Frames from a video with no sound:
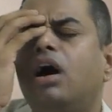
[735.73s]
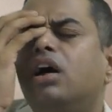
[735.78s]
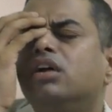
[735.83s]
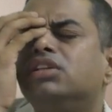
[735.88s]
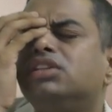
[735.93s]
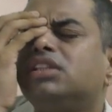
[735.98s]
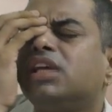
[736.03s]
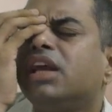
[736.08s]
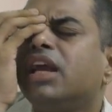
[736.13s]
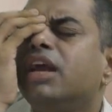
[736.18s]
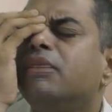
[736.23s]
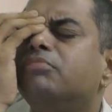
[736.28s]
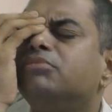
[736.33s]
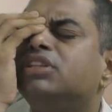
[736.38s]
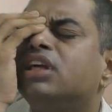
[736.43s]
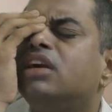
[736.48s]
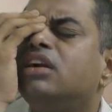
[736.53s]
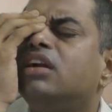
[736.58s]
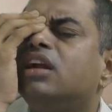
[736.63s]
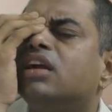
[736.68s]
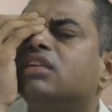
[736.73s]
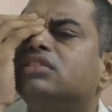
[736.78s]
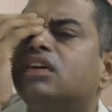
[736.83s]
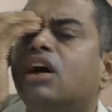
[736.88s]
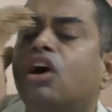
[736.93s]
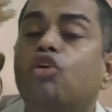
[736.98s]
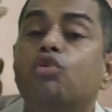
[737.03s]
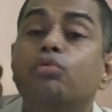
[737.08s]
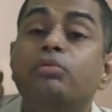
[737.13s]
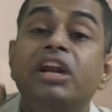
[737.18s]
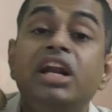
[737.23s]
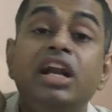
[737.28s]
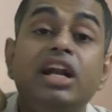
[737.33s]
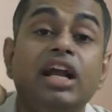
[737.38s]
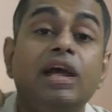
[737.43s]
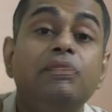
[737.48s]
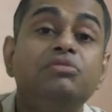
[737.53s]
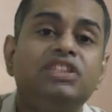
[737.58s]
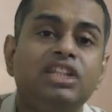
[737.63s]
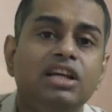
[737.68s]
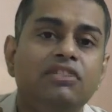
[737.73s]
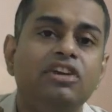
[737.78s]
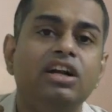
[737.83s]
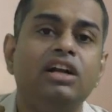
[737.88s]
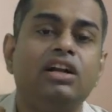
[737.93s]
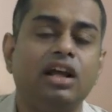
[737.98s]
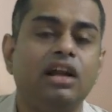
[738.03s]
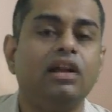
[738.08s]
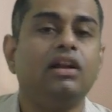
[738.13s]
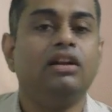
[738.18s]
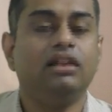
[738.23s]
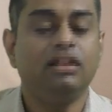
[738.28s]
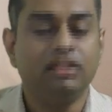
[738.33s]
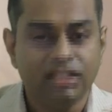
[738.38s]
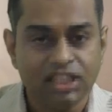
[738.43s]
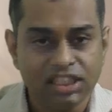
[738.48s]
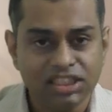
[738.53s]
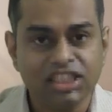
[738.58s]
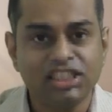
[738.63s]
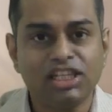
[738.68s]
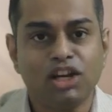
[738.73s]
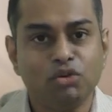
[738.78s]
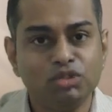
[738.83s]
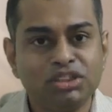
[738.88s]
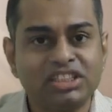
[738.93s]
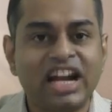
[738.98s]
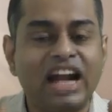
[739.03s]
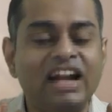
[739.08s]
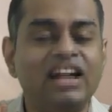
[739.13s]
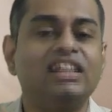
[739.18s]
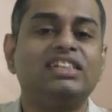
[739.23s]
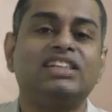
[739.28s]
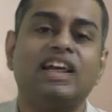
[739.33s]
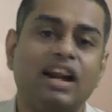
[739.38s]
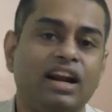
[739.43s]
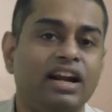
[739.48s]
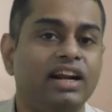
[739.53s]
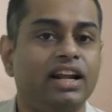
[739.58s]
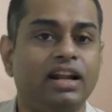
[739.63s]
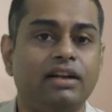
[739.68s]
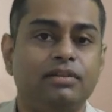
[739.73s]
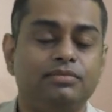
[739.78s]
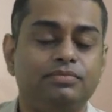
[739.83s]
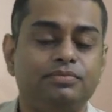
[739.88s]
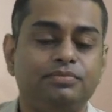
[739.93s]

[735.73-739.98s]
Same sentence, how many times they will tell, this is how standards are written.